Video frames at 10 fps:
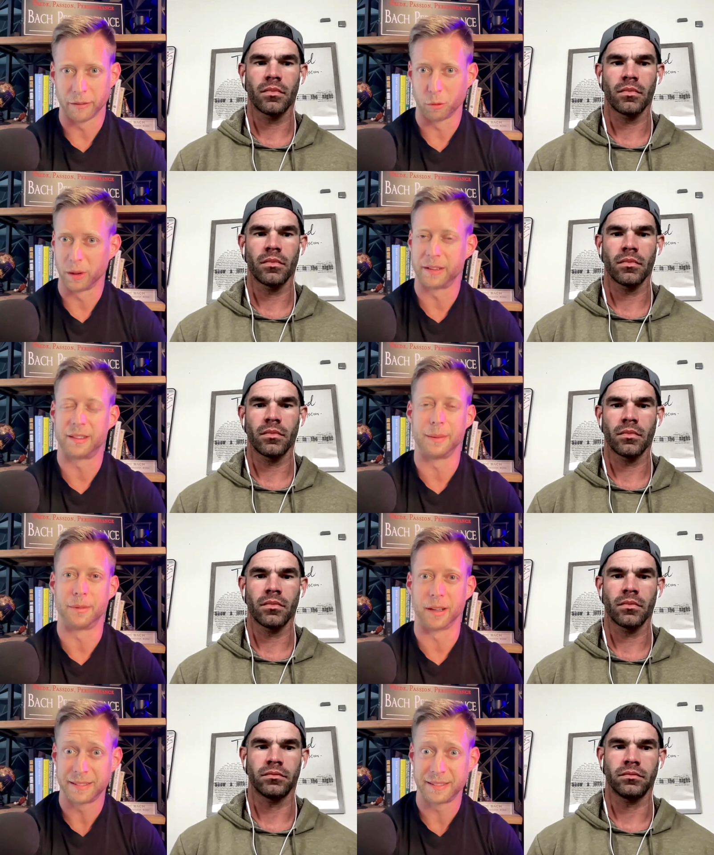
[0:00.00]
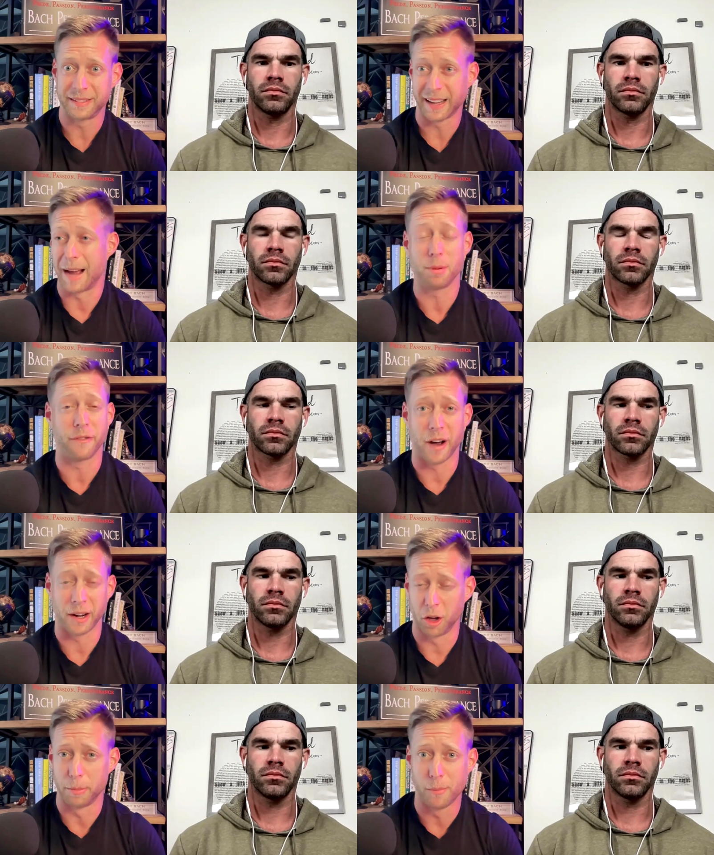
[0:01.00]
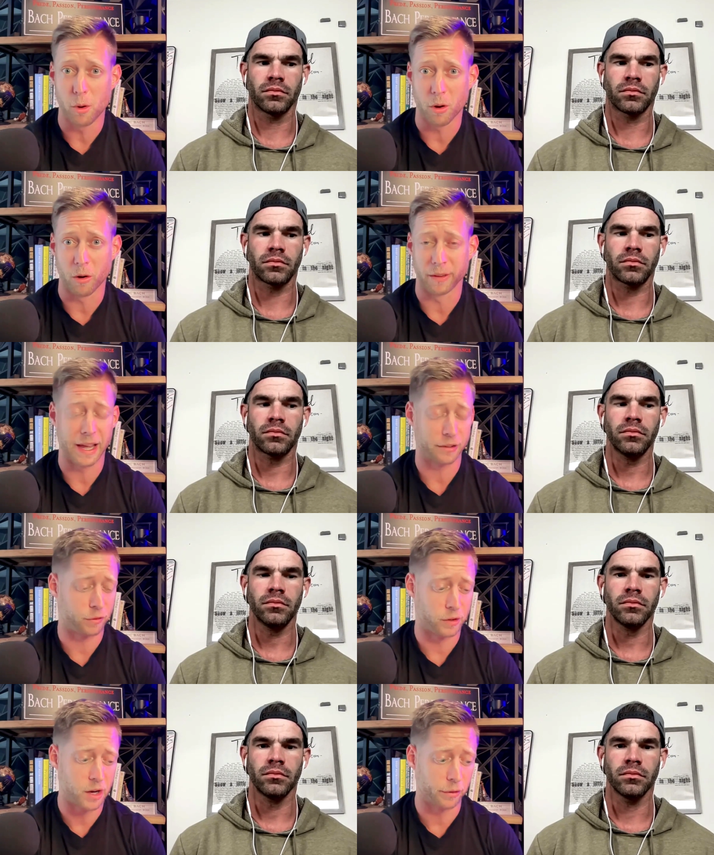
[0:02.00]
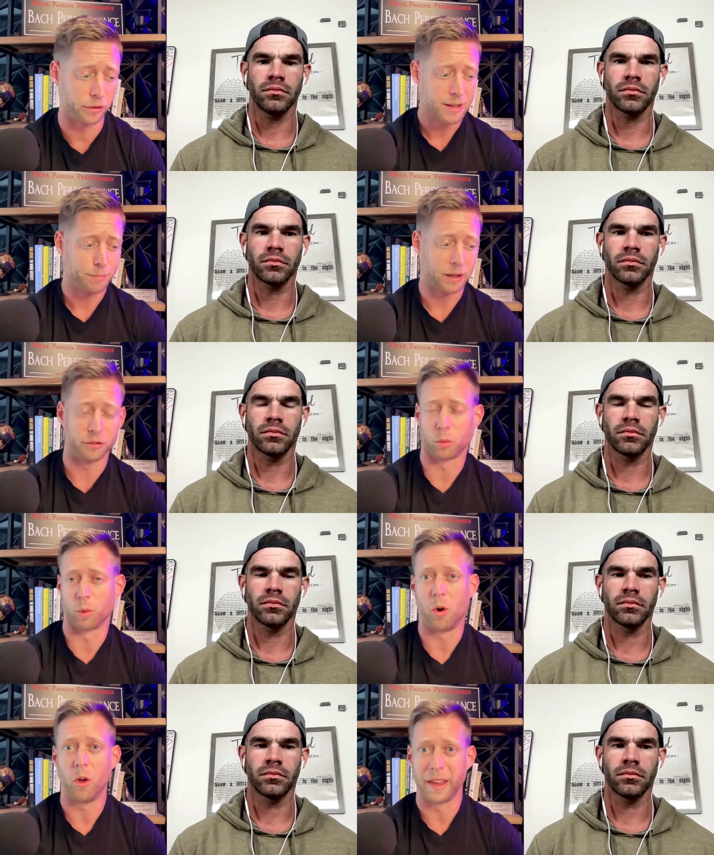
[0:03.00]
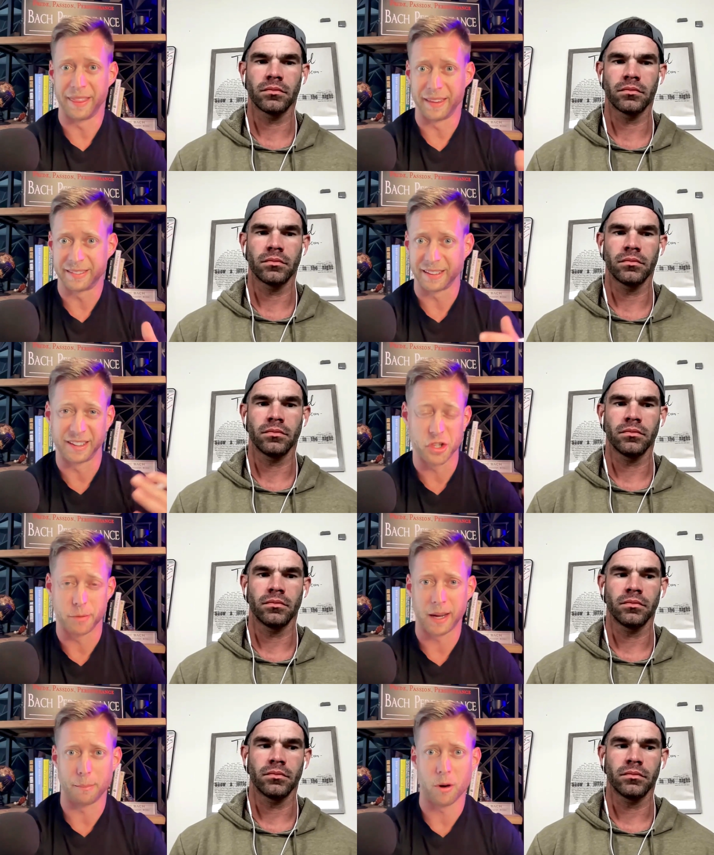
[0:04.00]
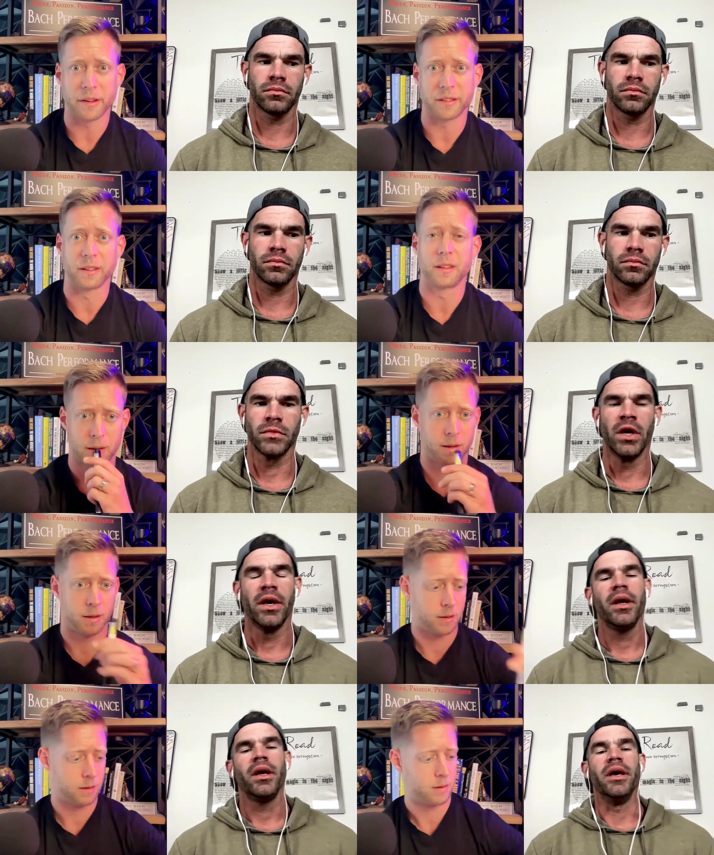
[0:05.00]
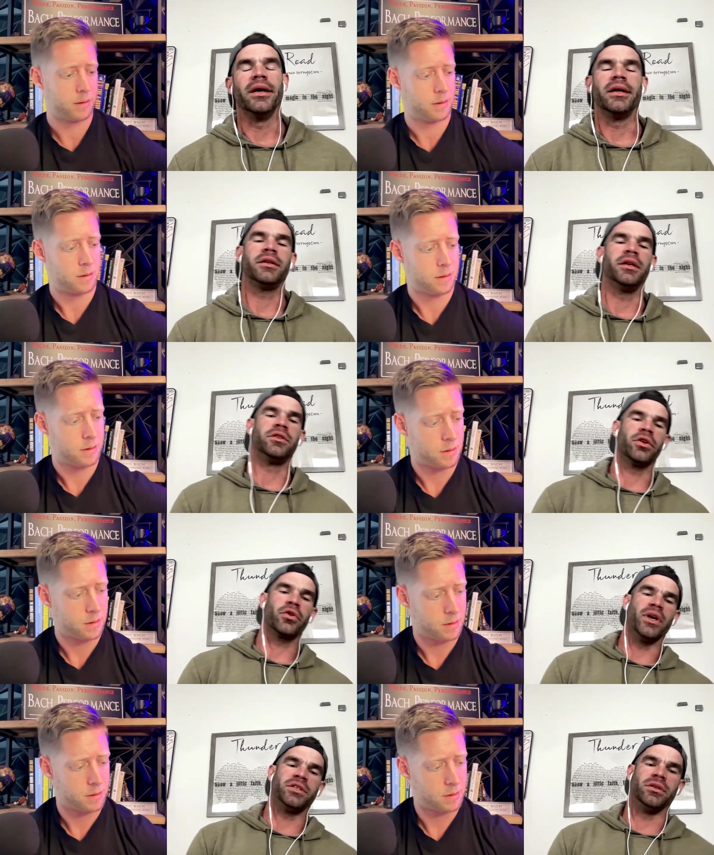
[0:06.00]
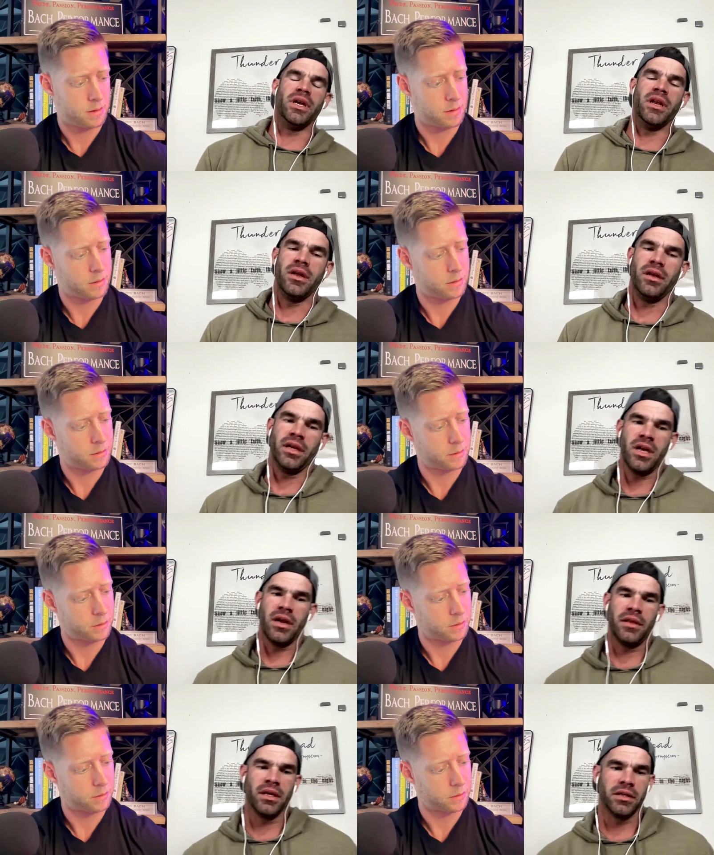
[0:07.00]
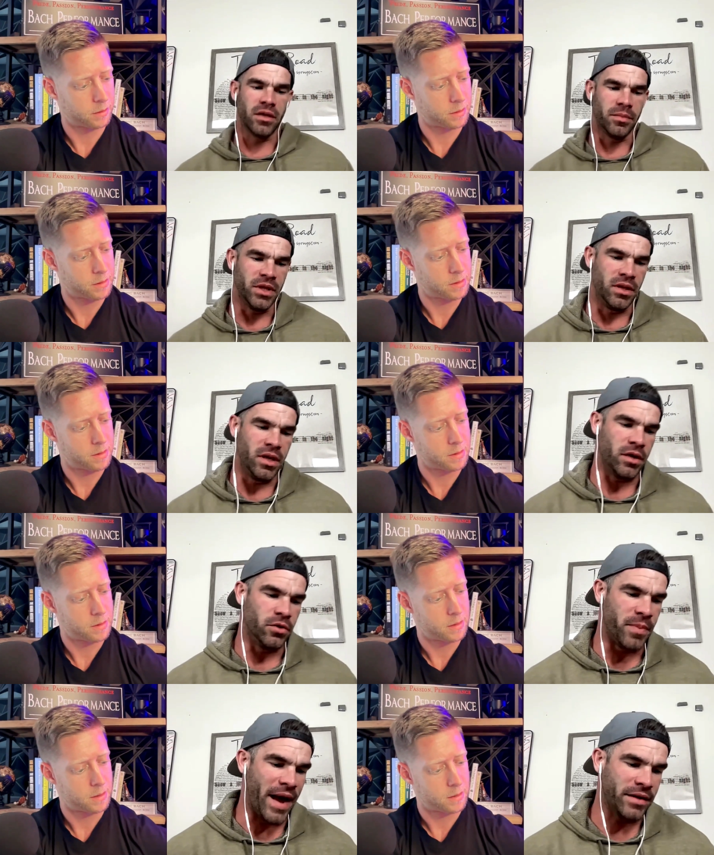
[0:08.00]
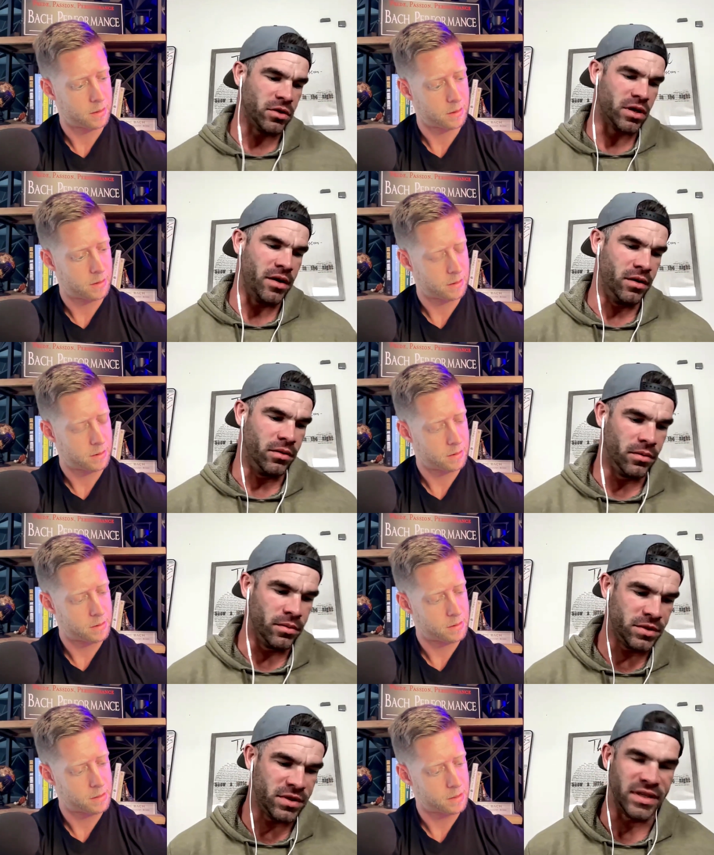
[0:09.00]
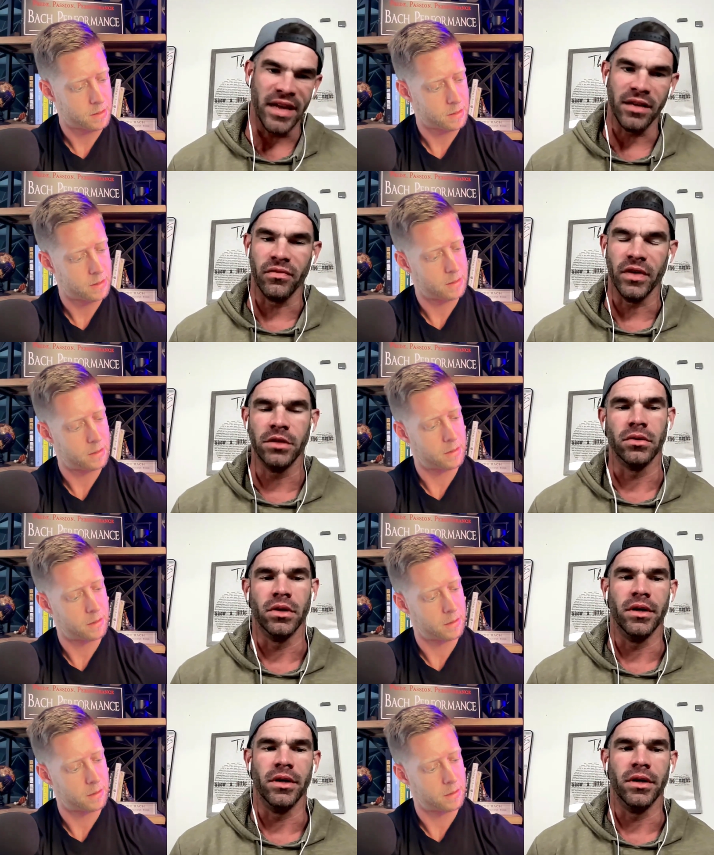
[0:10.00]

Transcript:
Speaker 1: really seemed to, to amplify a little bit more over the last few years plays a role in this decision making process?
Speaker 2: Yeah, it's a good question. And, and again, I think it's something, it goes back to kind of staying vigilant